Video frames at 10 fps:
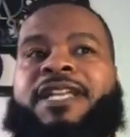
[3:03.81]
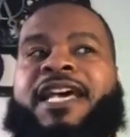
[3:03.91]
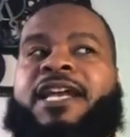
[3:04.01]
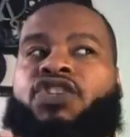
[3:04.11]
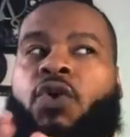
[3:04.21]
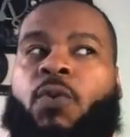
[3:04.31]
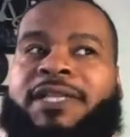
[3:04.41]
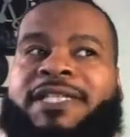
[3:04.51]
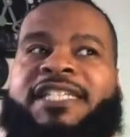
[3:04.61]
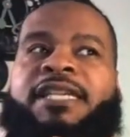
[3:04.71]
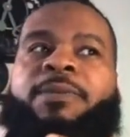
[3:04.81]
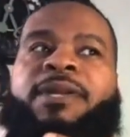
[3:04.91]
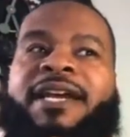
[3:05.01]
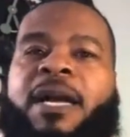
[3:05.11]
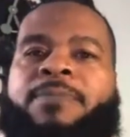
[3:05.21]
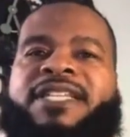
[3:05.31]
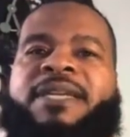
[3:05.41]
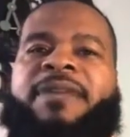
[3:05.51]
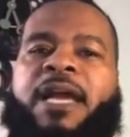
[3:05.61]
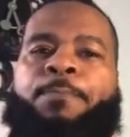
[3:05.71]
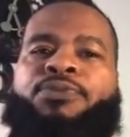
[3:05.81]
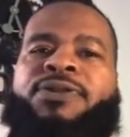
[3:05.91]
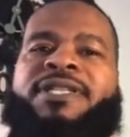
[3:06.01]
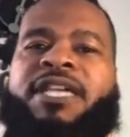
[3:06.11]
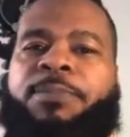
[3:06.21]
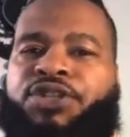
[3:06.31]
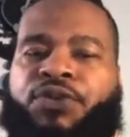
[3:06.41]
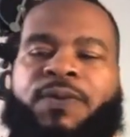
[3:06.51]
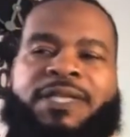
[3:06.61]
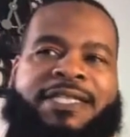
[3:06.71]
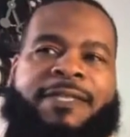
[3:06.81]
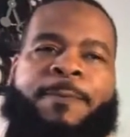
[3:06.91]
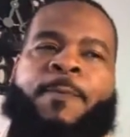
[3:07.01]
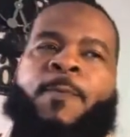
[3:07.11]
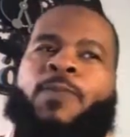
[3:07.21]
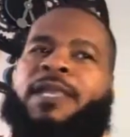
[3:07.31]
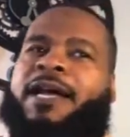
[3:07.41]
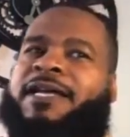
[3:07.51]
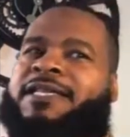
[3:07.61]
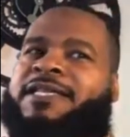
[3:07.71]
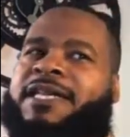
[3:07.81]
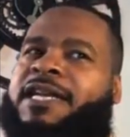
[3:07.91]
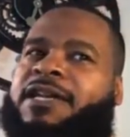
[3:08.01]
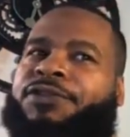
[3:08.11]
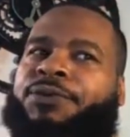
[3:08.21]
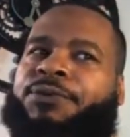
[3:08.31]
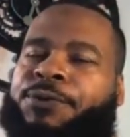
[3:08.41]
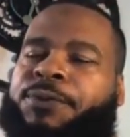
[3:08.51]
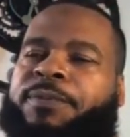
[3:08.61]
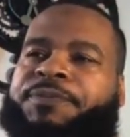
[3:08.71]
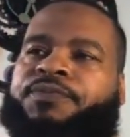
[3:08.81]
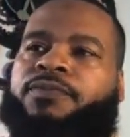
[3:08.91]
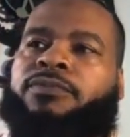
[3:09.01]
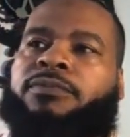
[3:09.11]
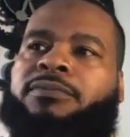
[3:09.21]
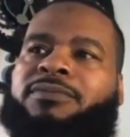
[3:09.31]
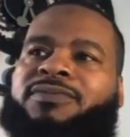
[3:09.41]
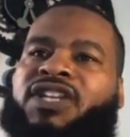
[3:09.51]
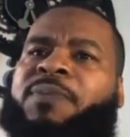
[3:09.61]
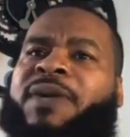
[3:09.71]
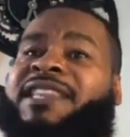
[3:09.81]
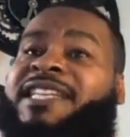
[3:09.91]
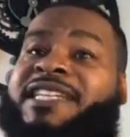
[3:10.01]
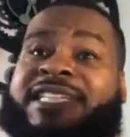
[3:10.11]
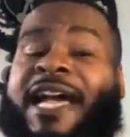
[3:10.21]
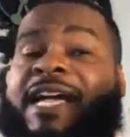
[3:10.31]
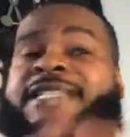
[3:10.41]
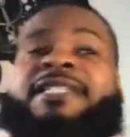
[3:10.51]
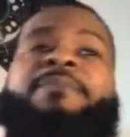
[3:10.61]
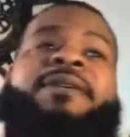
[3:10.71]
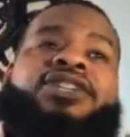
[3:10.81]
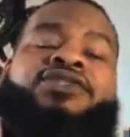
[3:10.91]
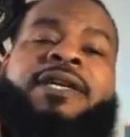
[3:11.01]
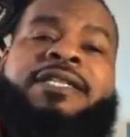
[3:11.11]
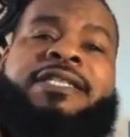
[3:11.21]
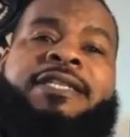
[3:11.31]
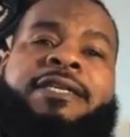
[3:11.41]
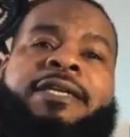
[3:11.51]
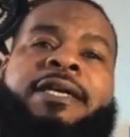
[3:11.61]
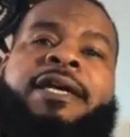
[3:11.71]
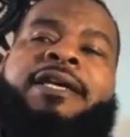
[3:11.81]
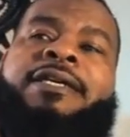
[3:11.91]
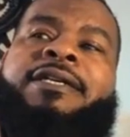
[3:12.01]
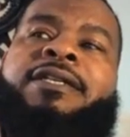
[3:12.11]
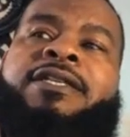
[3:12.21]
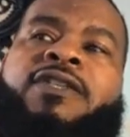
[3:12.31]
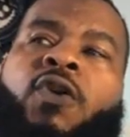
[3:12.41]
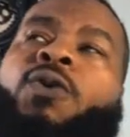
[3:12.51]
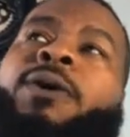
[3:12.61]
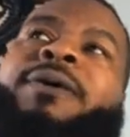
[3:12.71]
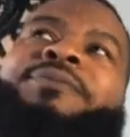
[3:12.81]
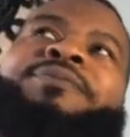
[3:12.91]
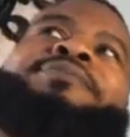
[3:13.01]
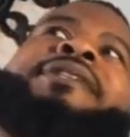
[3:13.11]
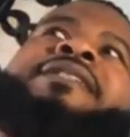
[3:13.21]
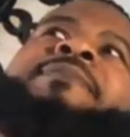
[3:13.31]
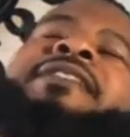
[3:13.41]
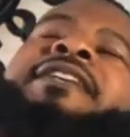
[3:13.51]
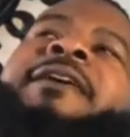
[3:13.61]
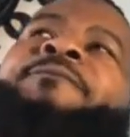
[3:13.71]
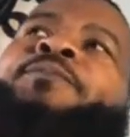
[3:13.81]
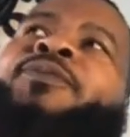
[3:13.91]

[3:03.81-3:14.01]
And I don't want to seem like I'm presumptuous against any other group, but this has to be addressed. So, Bismillah.